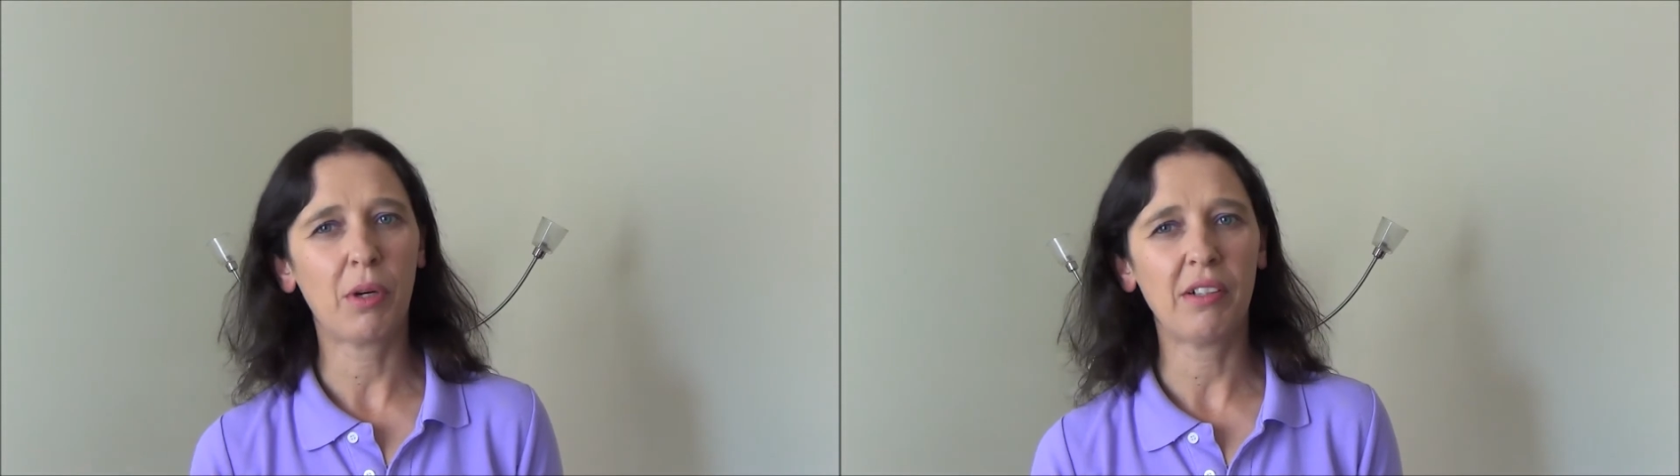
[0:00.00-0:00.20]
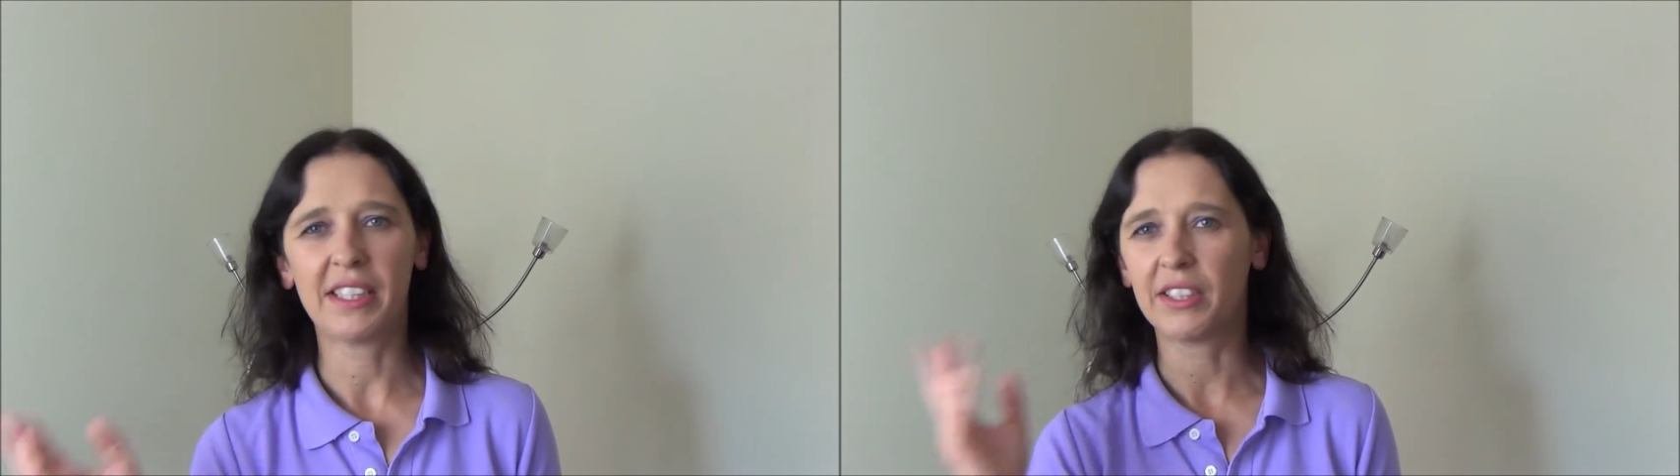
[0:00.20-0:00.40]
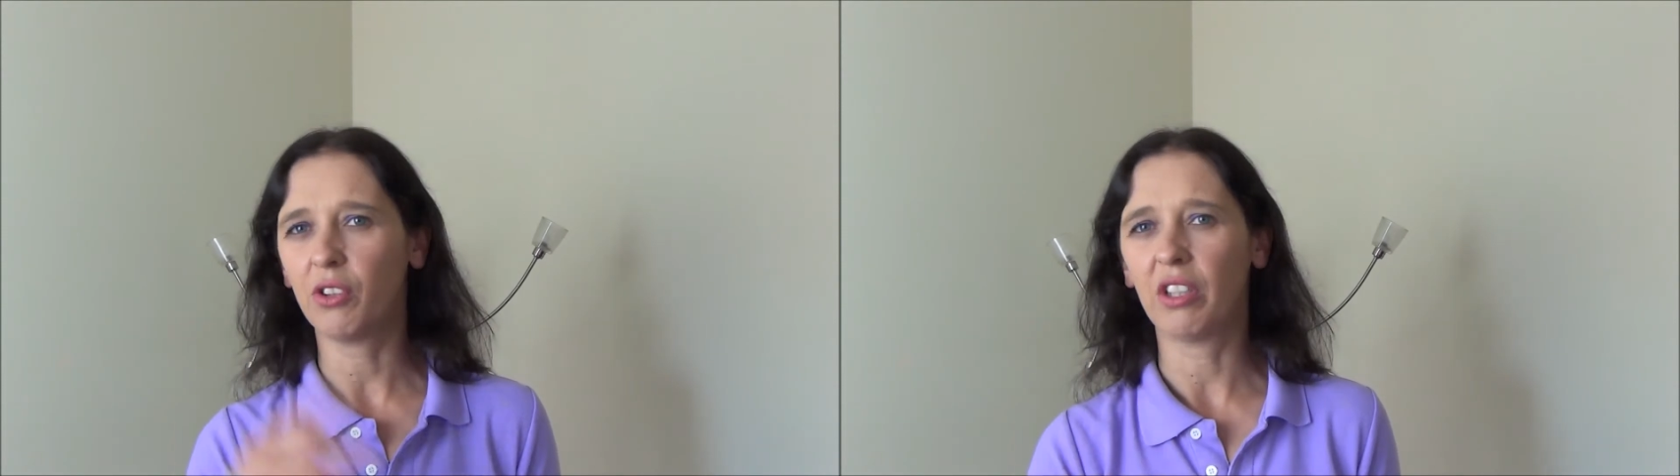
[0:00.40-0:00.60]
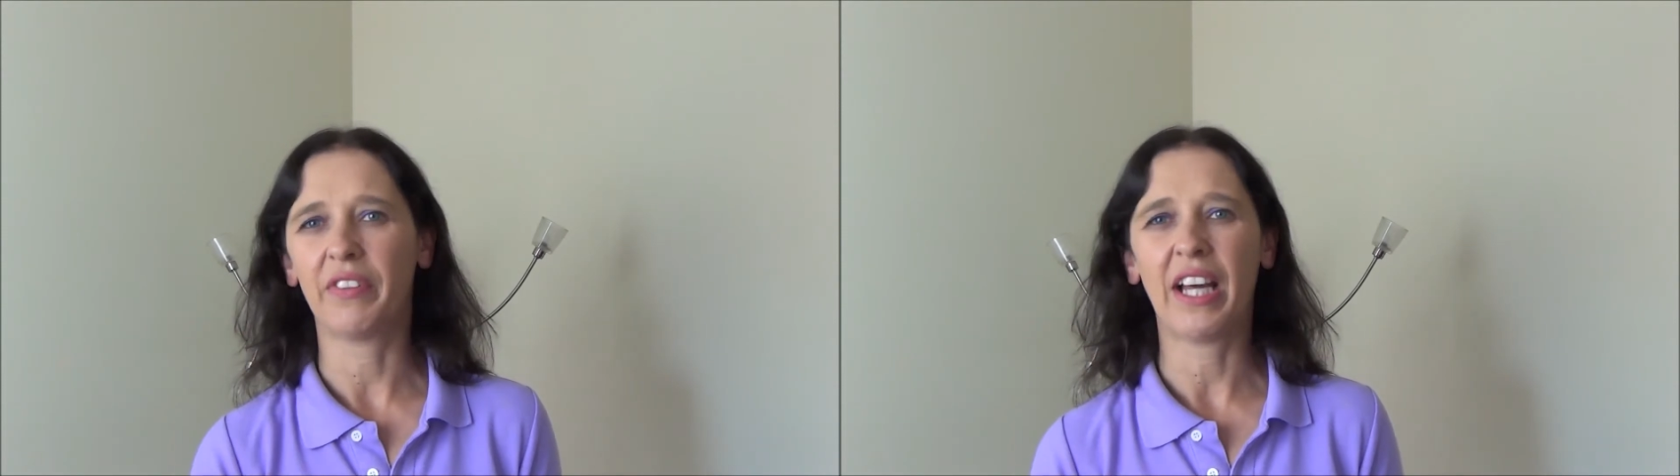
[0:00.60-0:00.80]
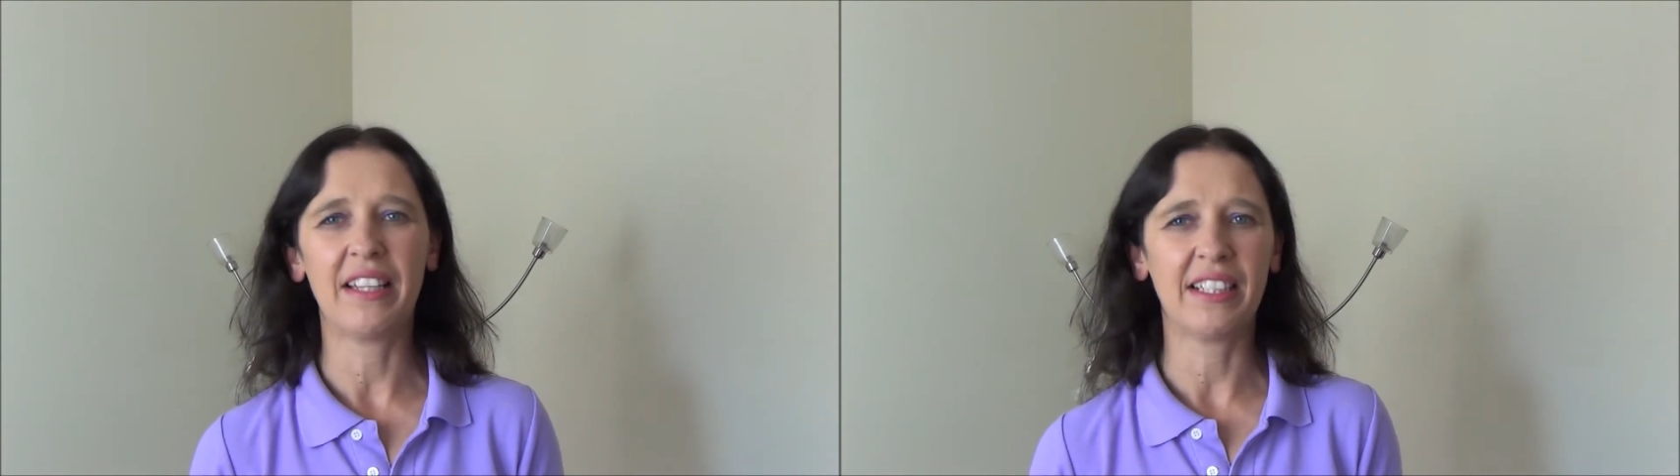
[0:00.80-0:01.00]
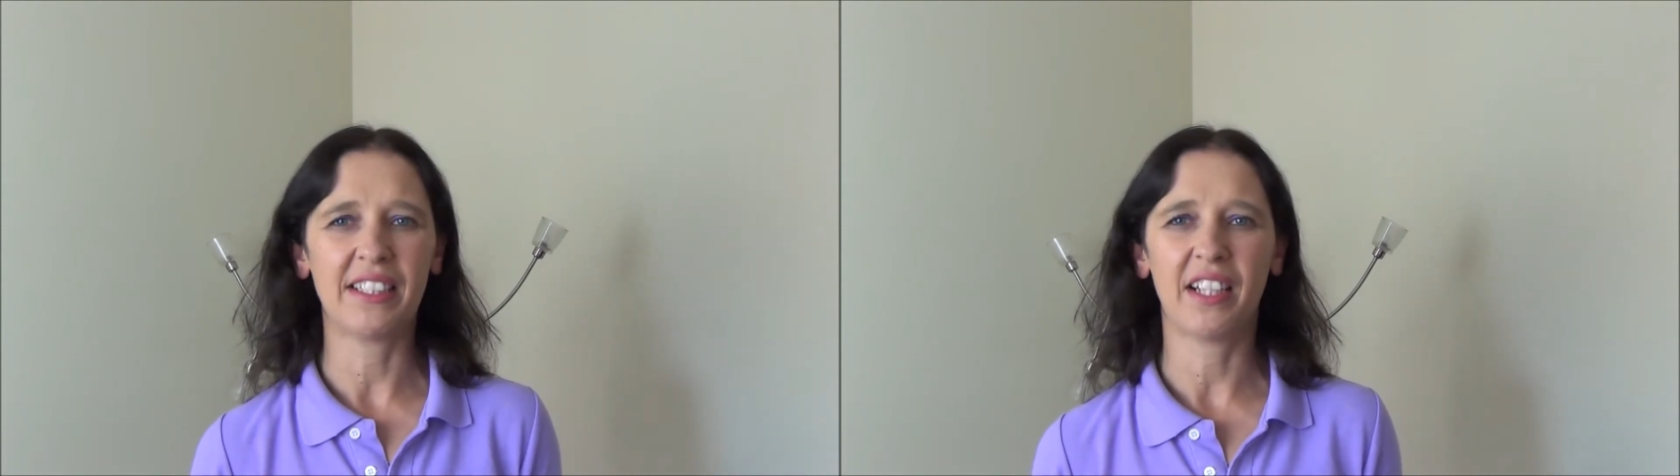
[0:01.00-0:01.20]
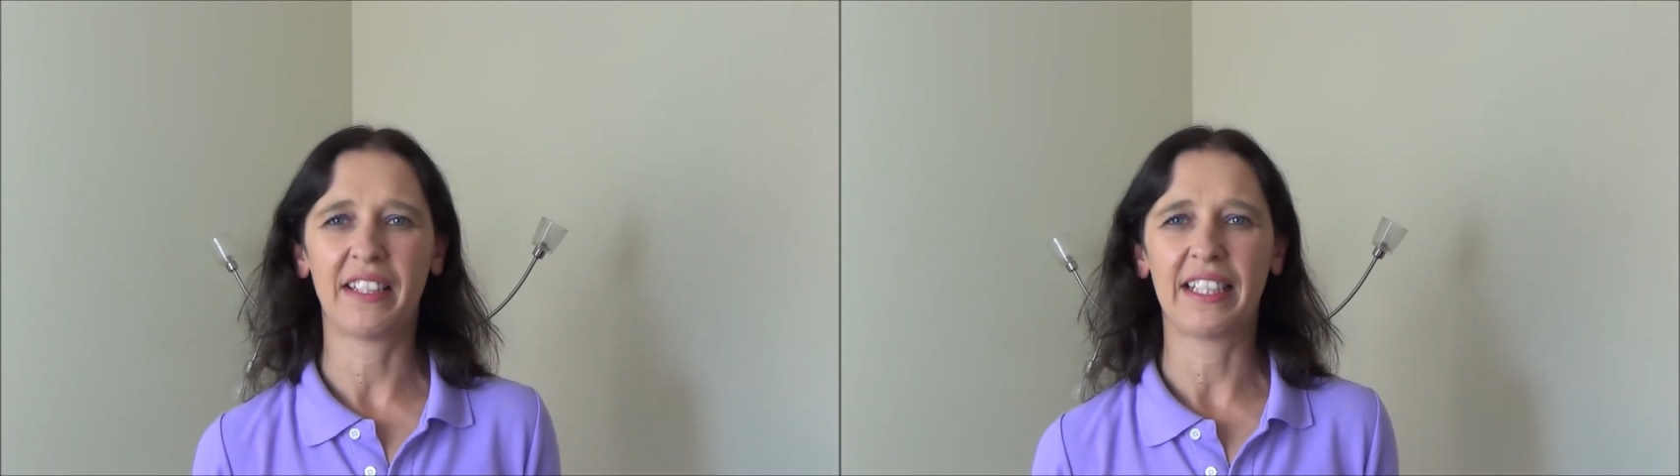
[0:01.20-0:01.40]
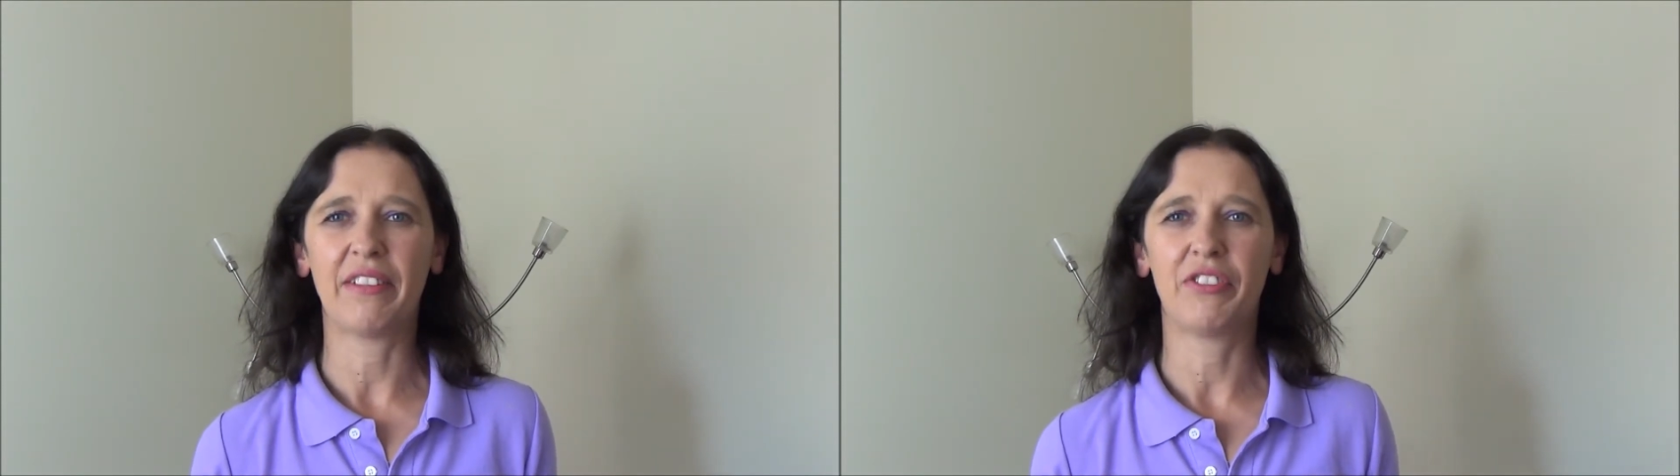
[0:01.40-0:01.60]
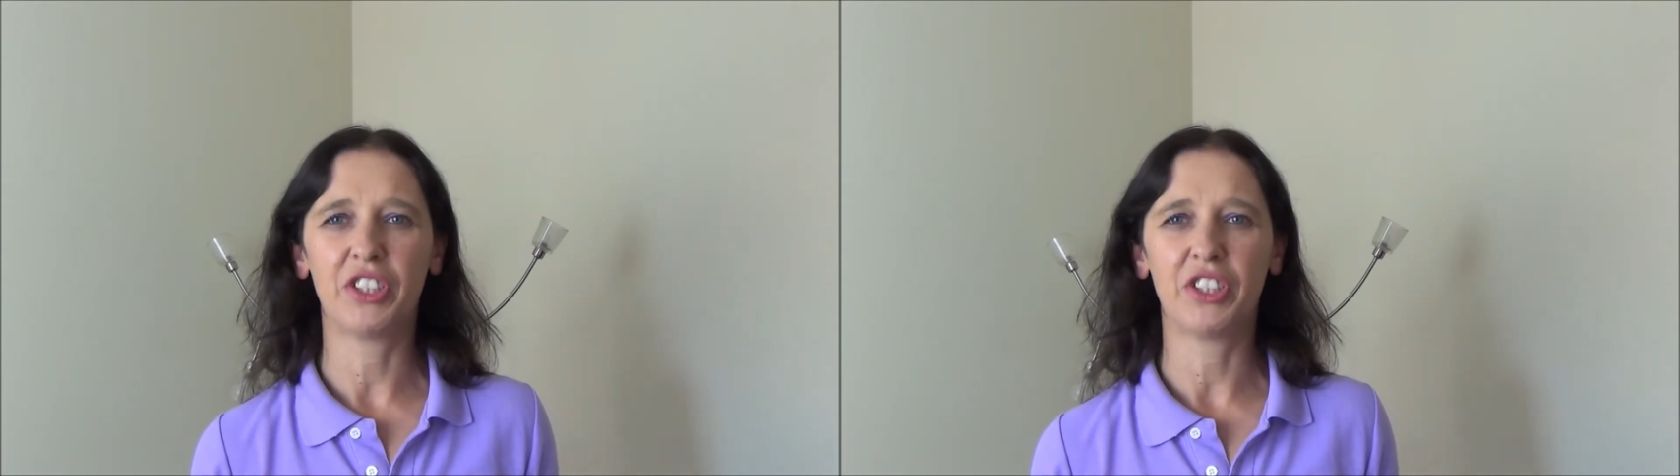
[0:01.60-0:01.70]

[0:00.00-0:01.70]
processed all of that and there's nothing left,